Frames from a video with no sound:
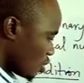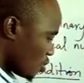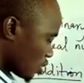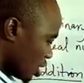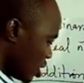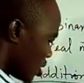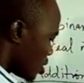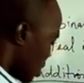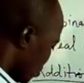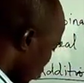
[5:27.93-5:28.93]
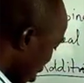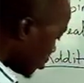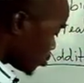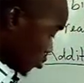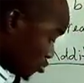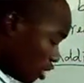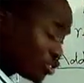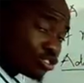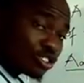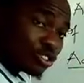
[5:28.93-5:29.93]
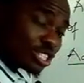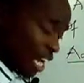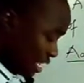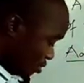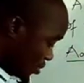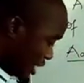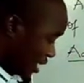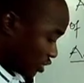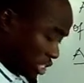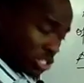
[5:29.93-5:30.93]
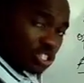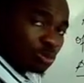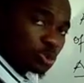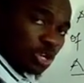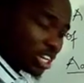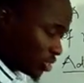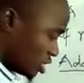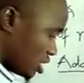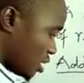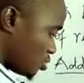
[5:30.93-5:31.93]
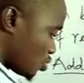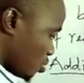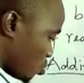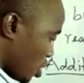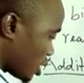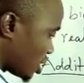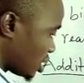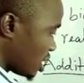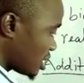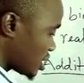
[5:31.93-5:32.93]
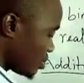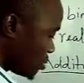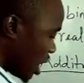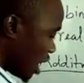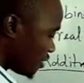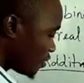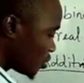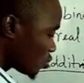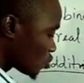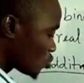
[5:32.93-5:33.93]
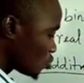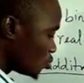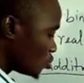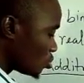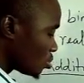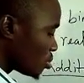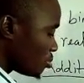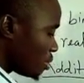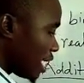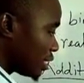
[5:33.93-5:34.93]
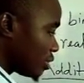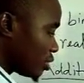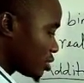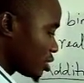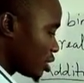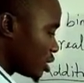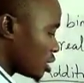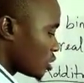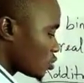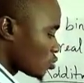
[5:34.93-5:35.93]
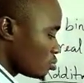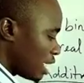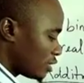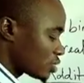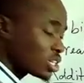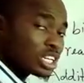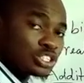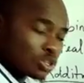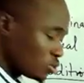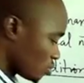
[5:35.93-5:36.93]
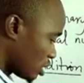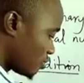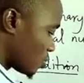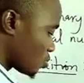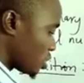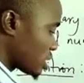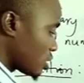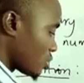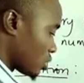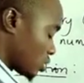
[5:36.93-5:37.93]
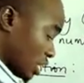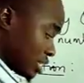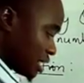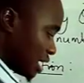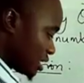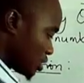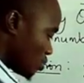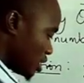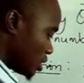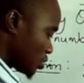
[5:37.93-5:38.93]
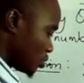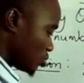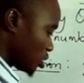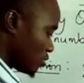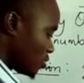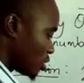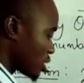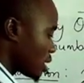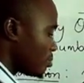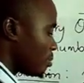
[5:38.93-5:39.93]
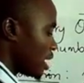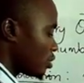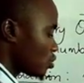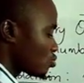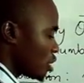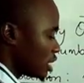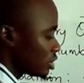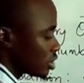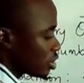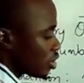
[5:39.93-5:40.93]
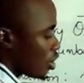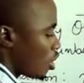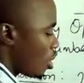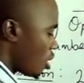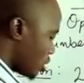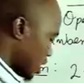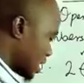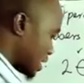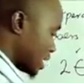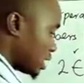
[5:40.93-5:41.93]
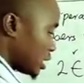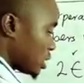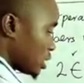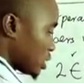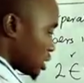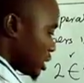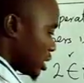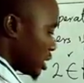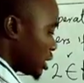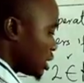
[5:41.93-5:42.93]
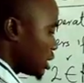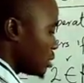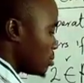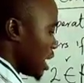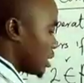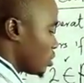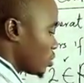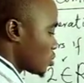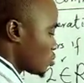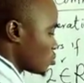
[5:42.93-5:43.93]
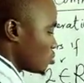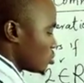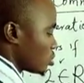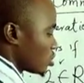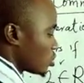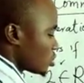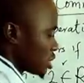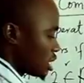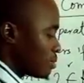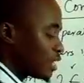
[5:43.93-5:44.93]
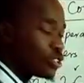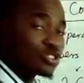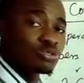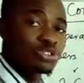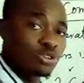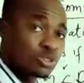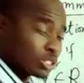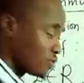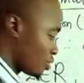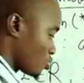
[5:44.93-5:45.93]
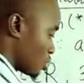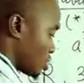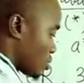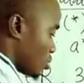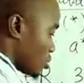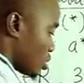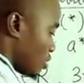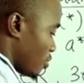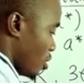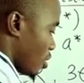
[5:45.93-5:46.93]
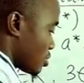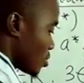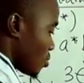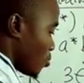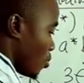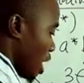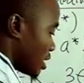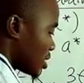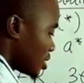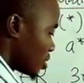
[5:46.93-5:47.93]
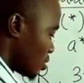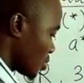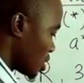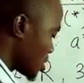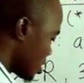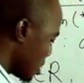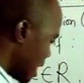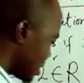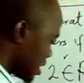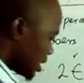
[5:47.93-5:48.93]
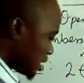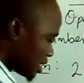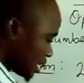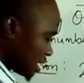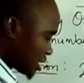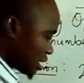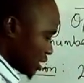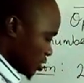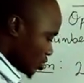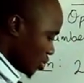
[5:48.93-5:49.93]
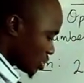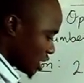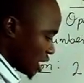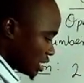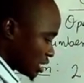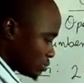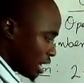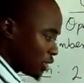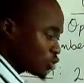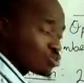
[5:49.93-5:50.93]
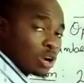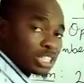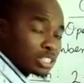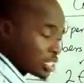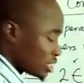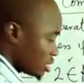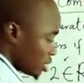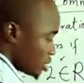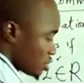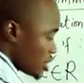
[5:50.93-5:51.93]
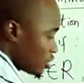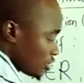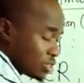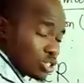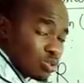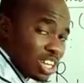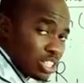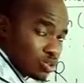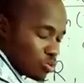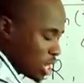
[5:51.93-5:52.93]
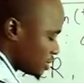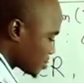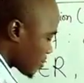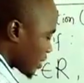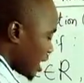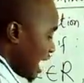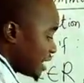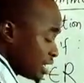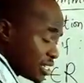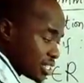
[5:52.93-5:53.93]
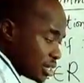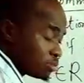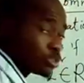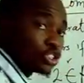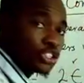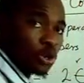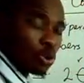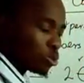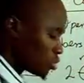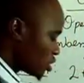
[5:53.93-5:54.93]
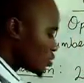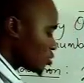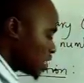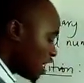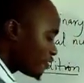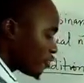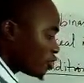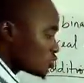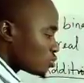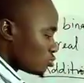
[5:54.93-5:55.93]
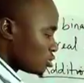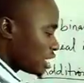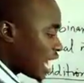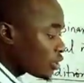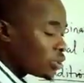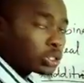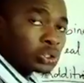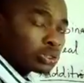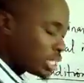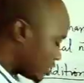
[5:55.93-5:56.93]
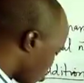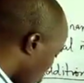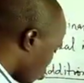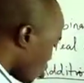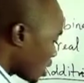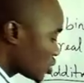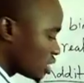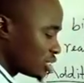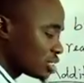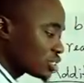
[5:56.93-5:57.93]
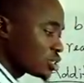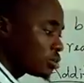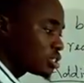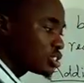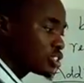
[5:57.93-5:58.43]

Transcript: Okay, we want to use as well the subtraction. Now the subtraction, let's say we have 2 minus 3. 2 minus 3 is going to give us what? Is consider this one is going to give us minus 1, or let's say 3 minus 2. So 3 minus 2 is going to give us what? Is going to give us 1. You can see that this result here is minus 1. The result of this one is 1. Are they the same? No. So therefore, we now conclude that subtraction is not what?